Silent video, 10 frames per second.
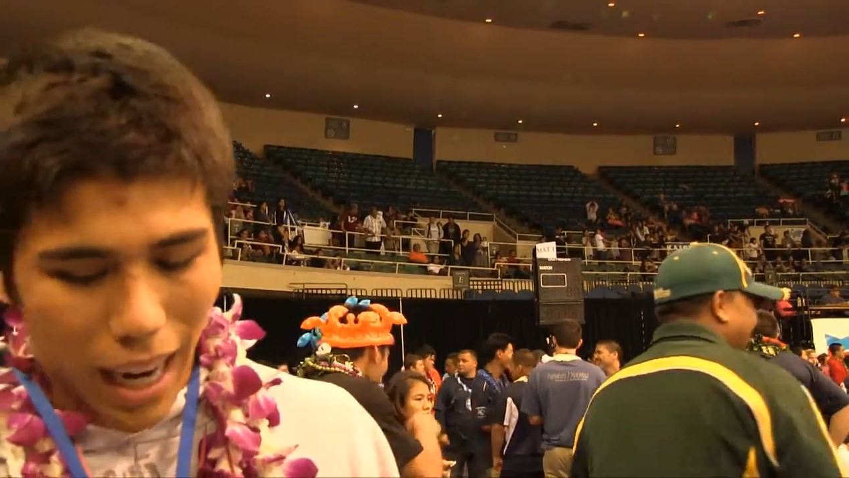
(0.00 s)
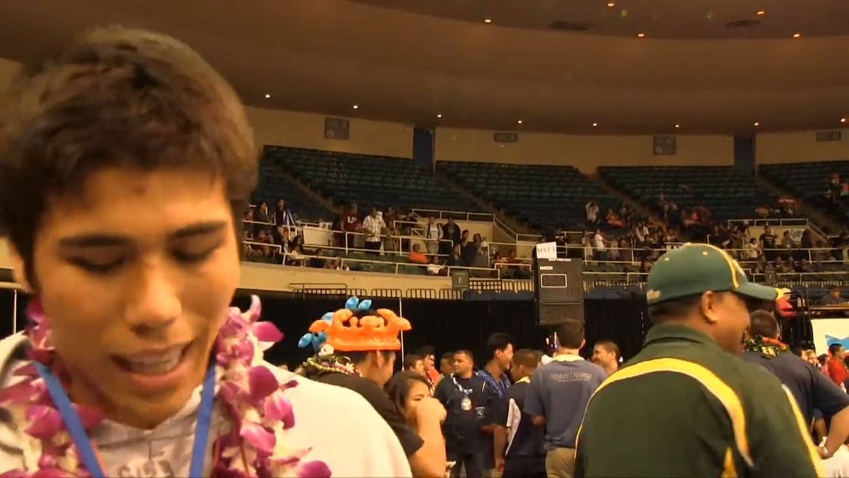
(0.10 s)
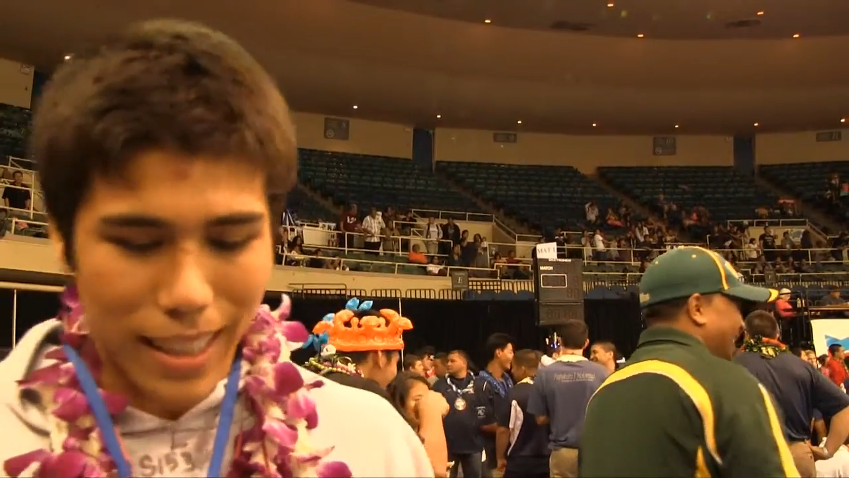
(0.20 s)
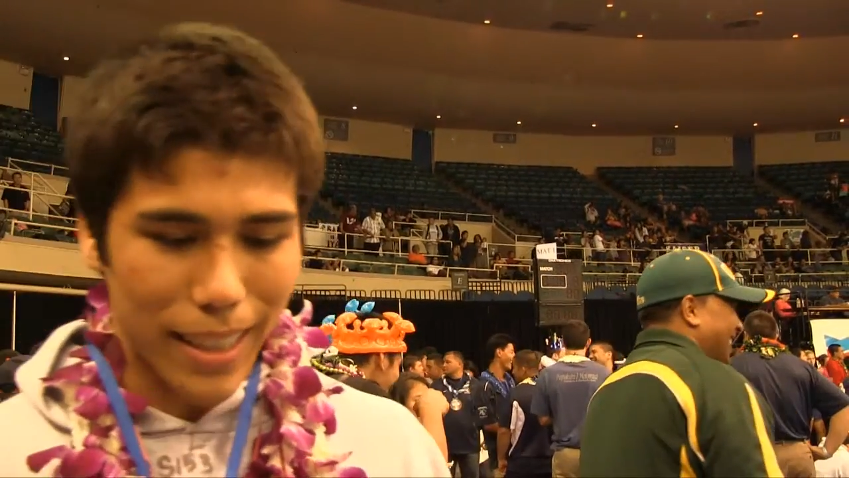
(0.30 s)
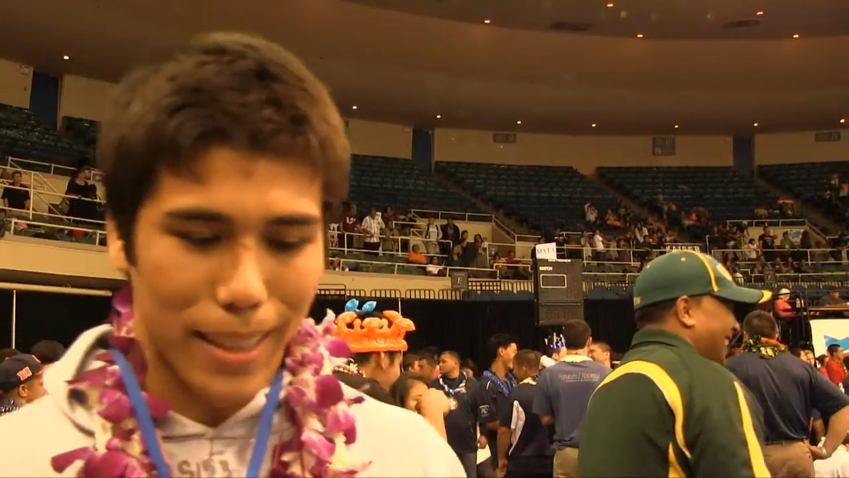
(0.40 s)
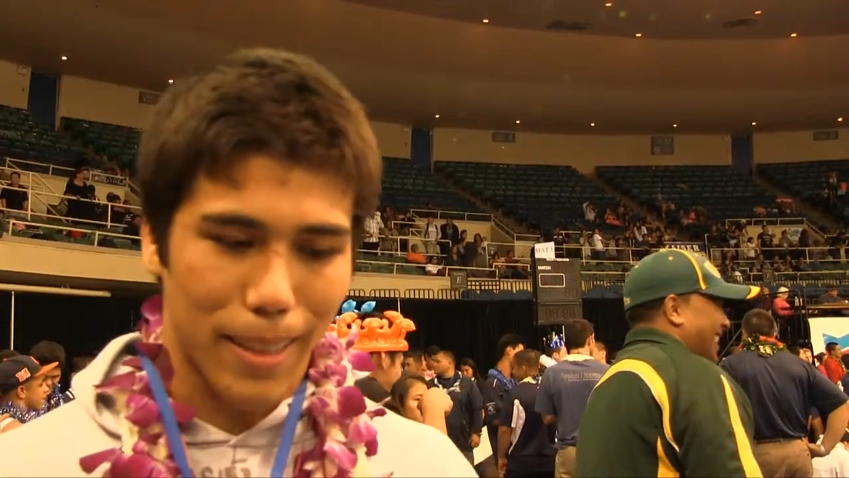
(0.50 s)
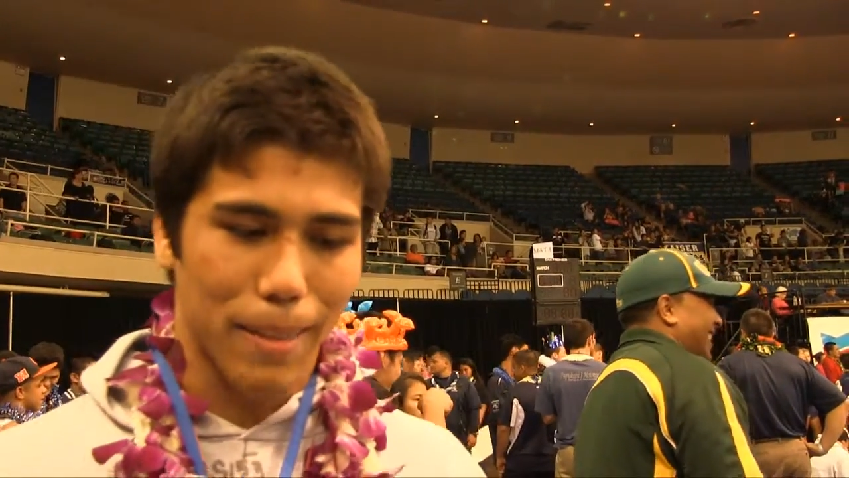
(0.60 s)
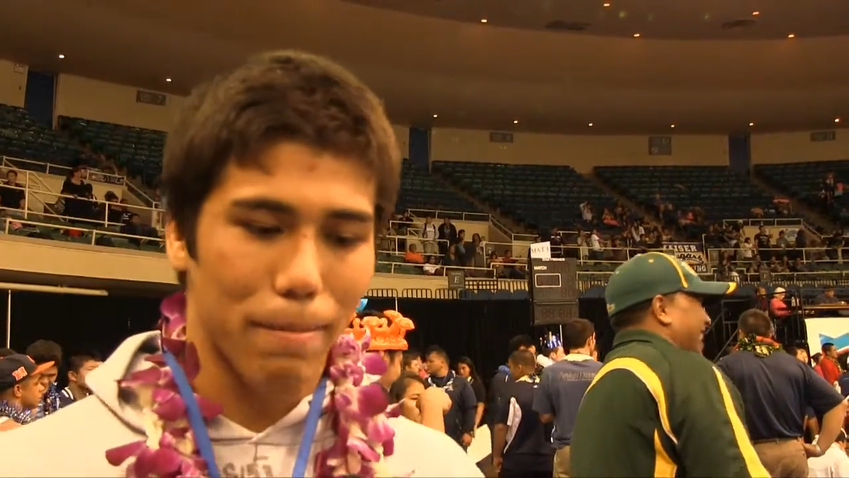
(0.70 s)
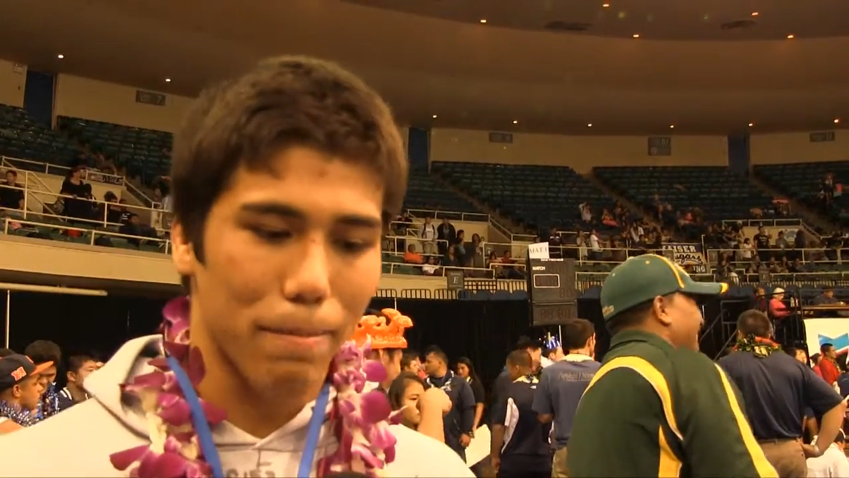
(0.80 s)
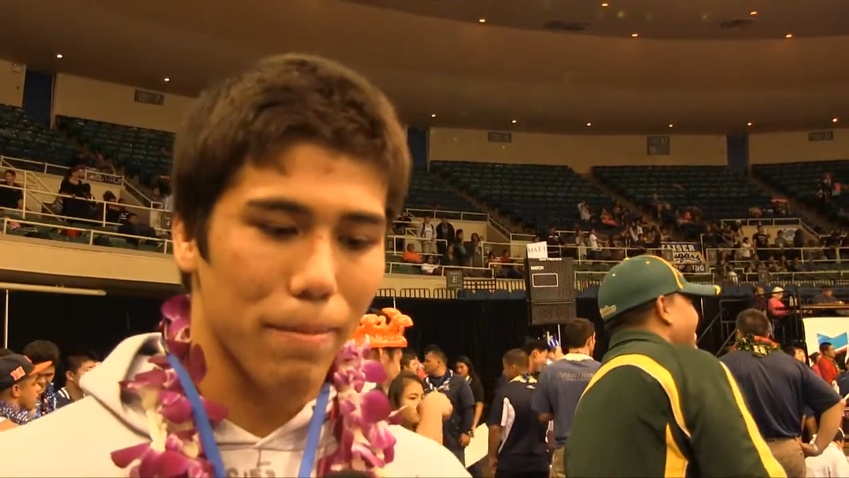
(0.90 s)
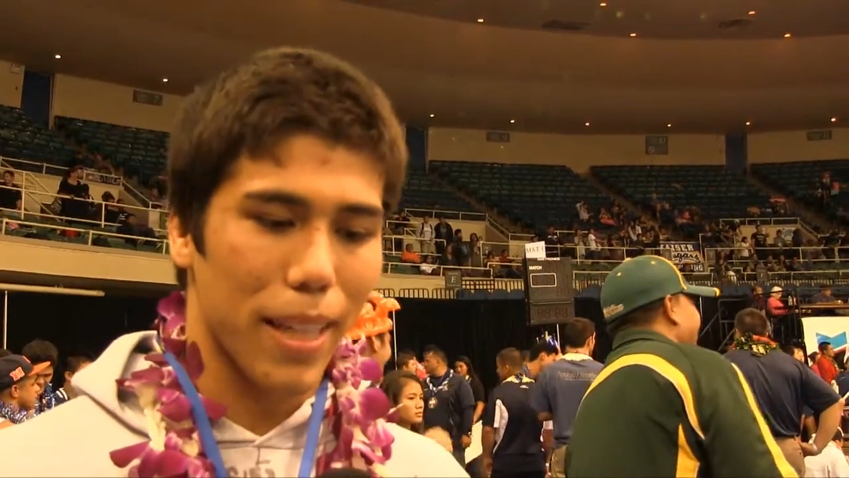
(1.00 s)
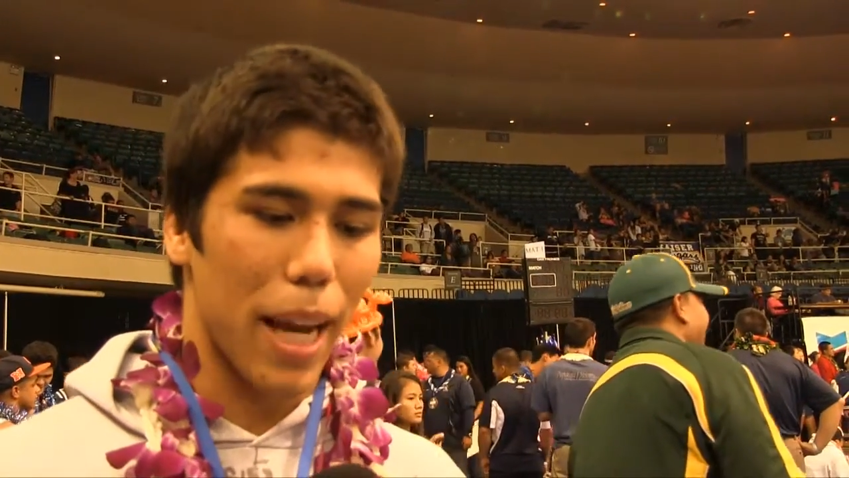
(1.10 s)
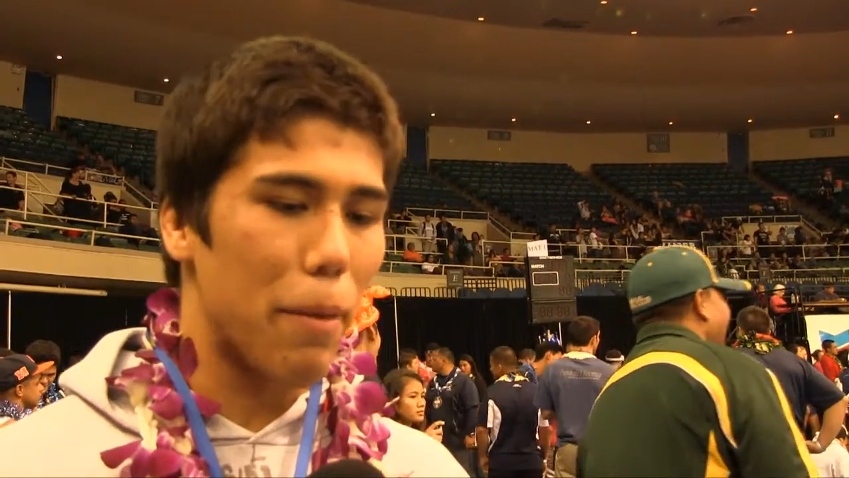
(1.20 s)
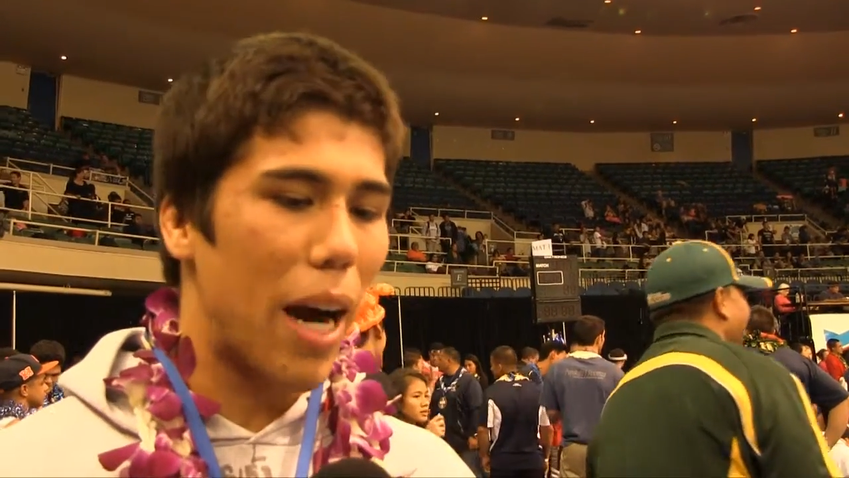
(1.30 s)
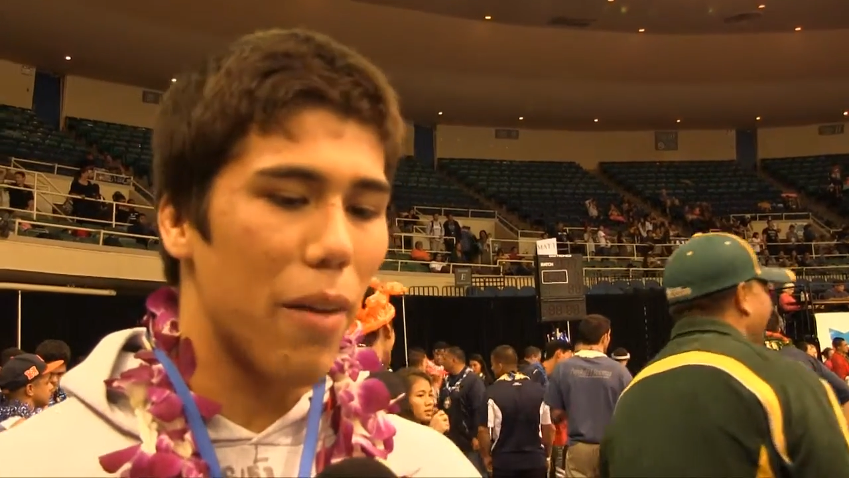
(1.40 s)
I just
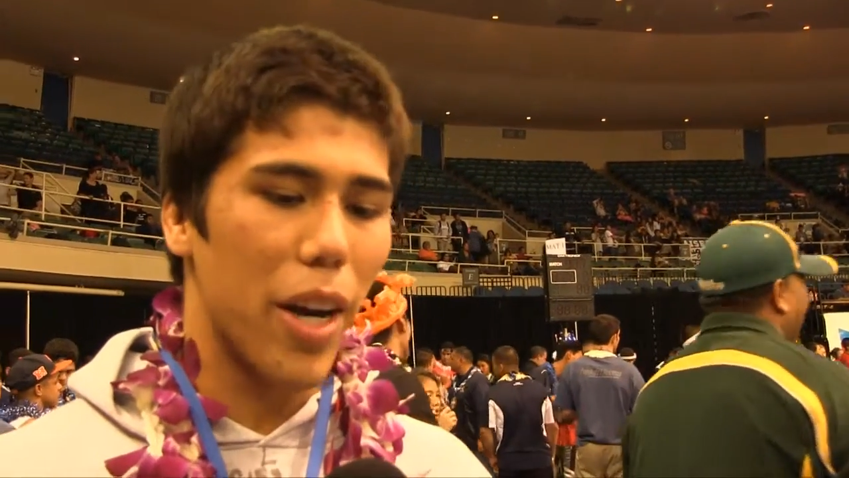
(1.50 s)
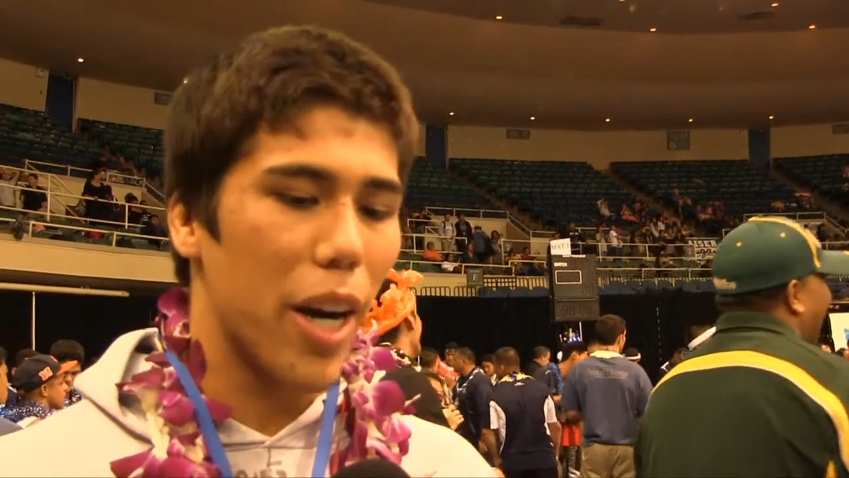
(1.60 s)
came out